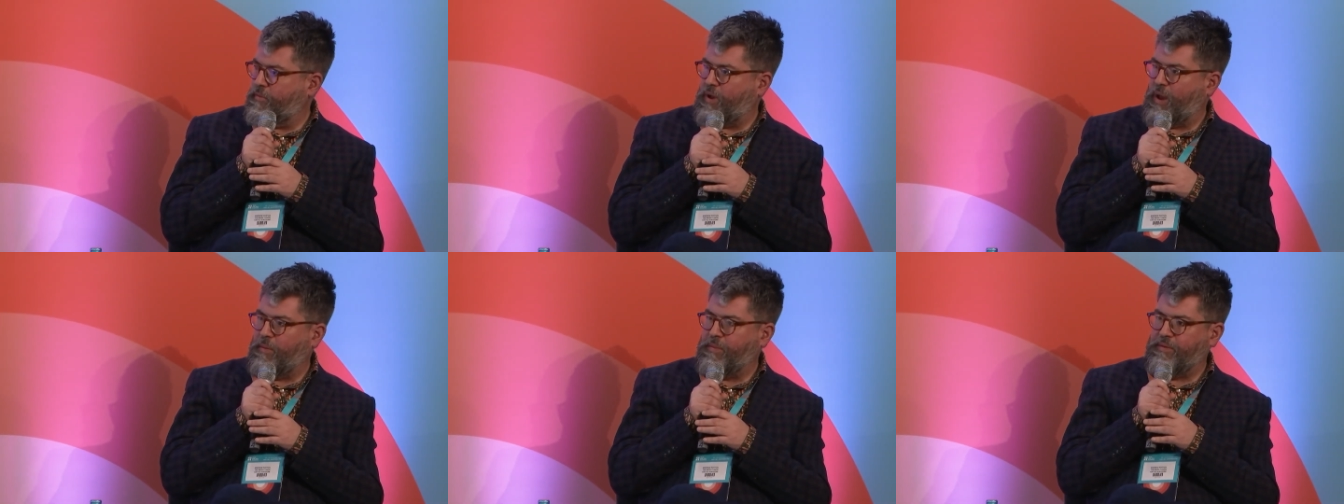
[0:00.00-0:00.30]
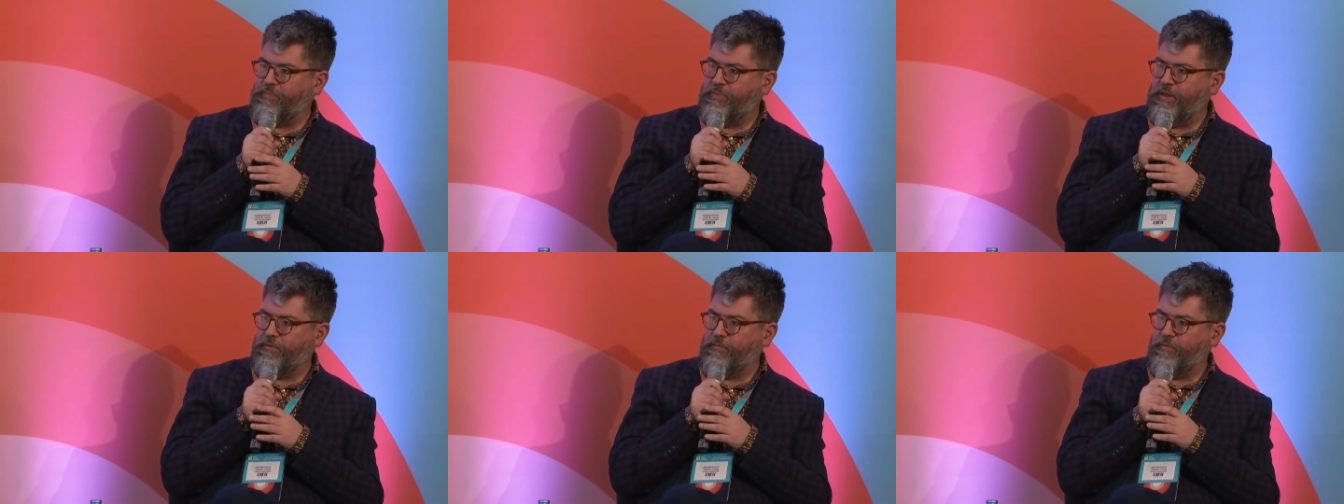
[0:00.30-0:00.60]
I
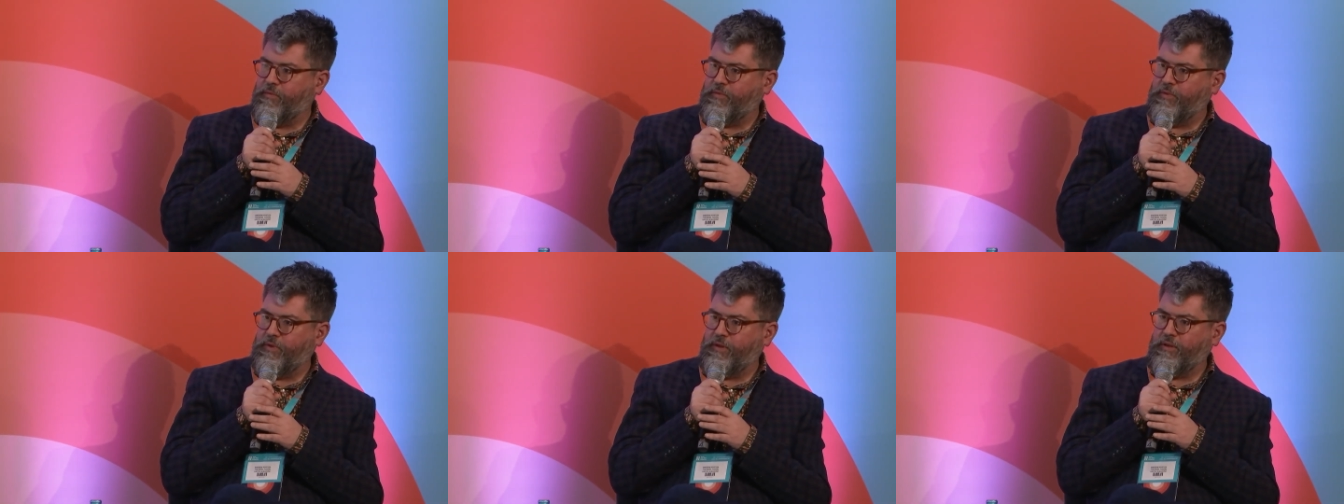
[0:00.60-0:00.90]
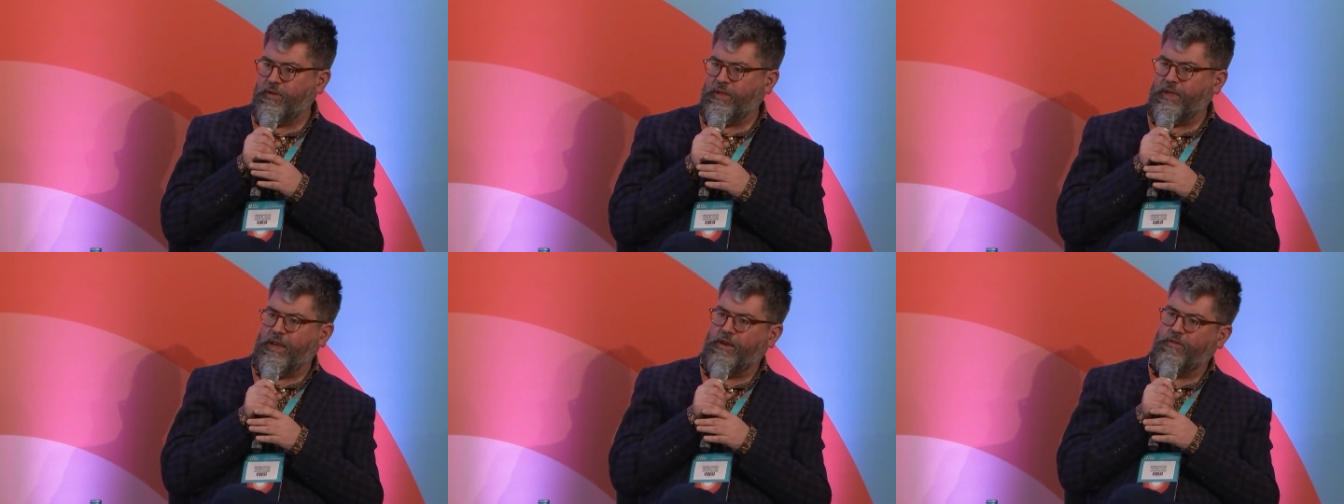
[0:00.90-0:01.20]
mean that
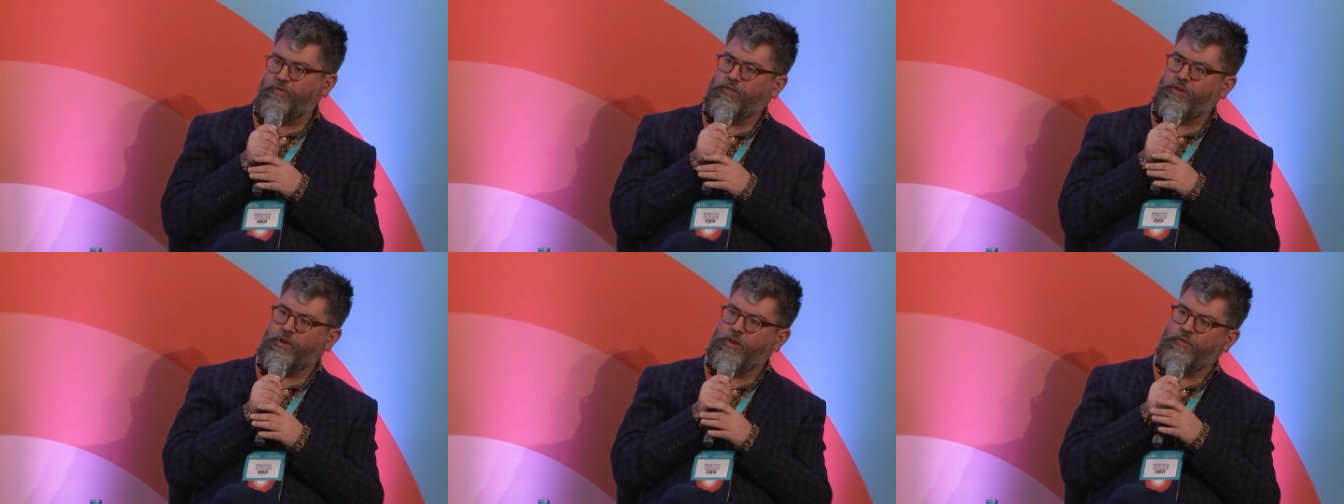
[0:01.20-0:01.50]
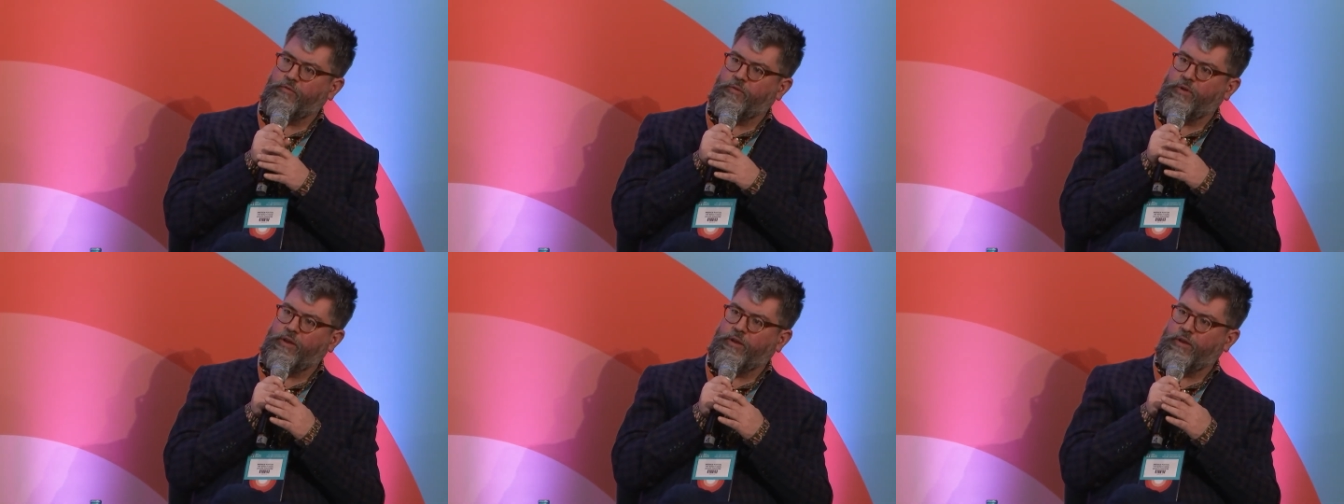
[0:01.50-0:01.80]
if you
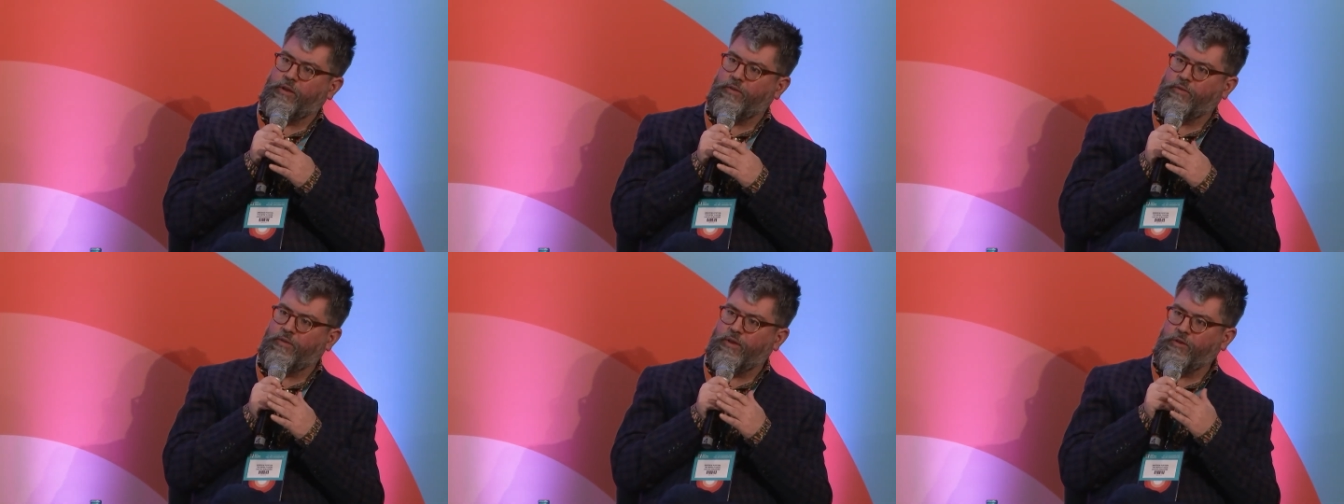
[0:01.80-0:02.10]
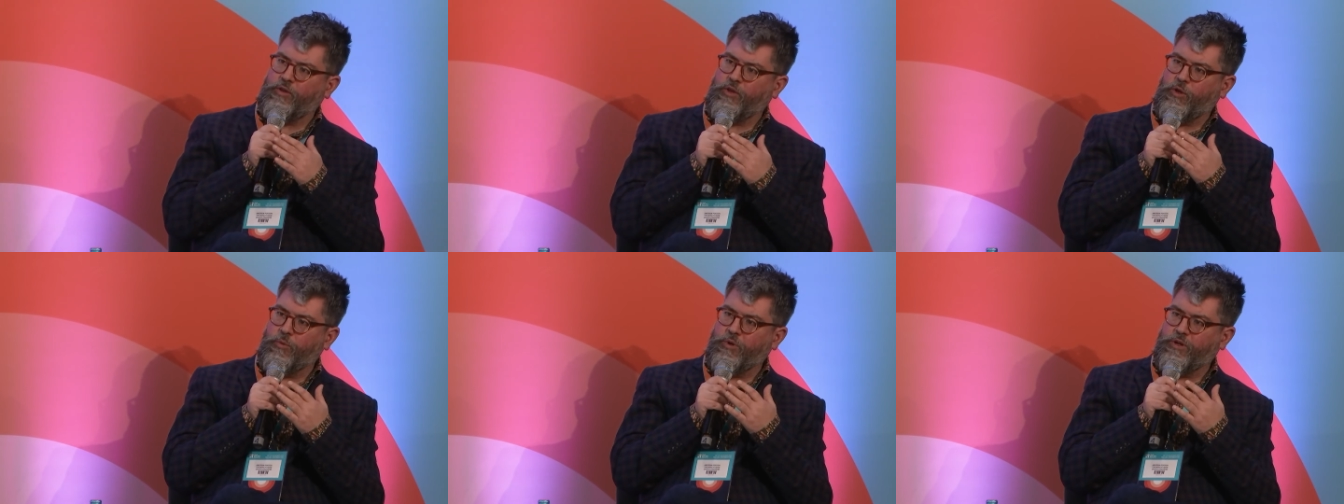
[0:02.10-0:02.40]
if, that
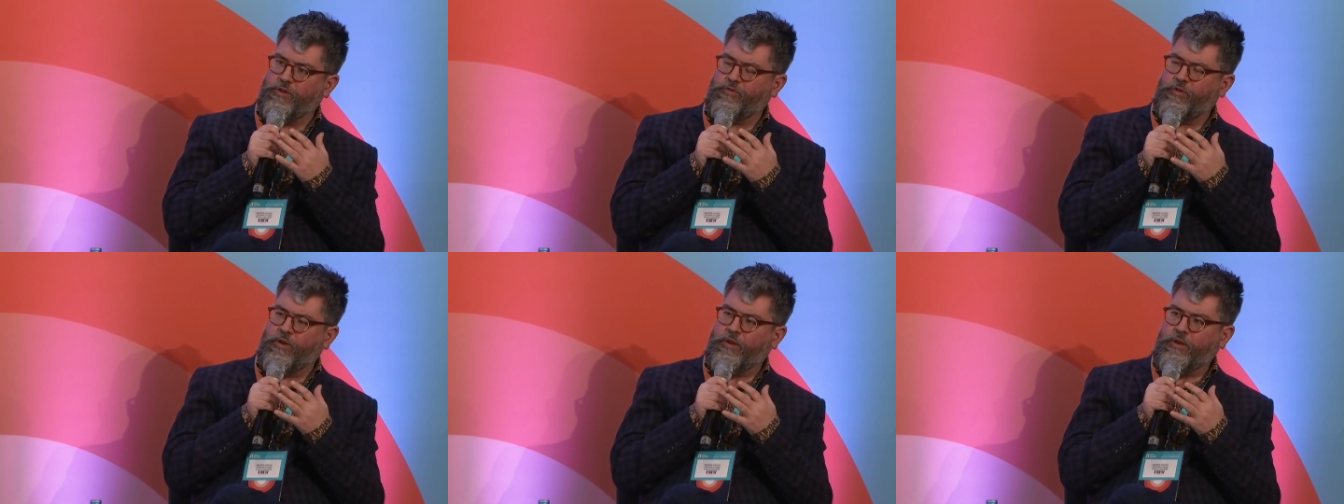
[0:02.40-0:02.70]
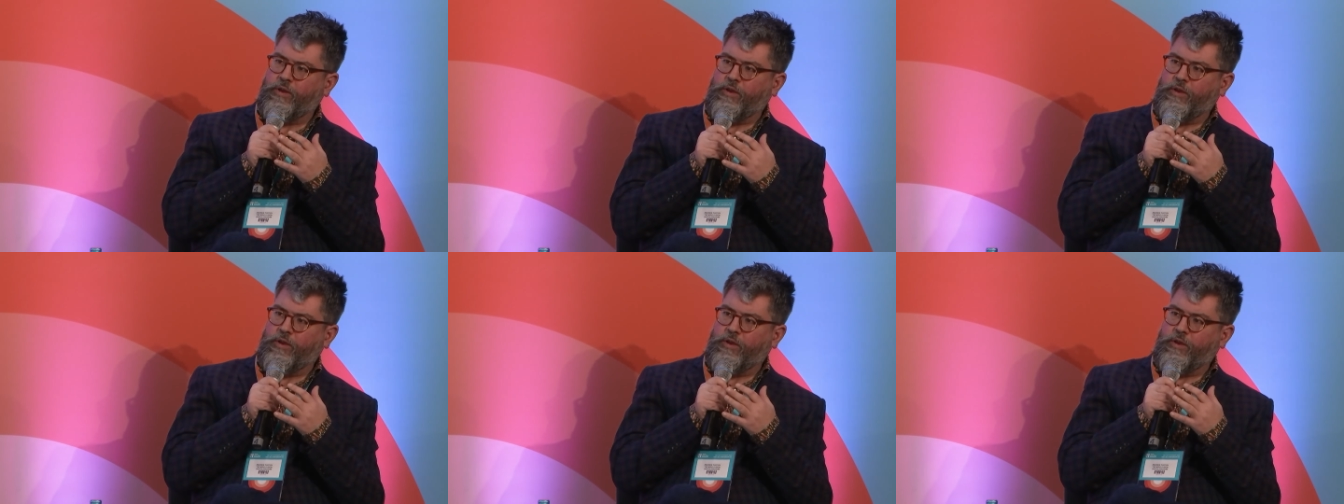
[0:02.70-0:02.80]
you would have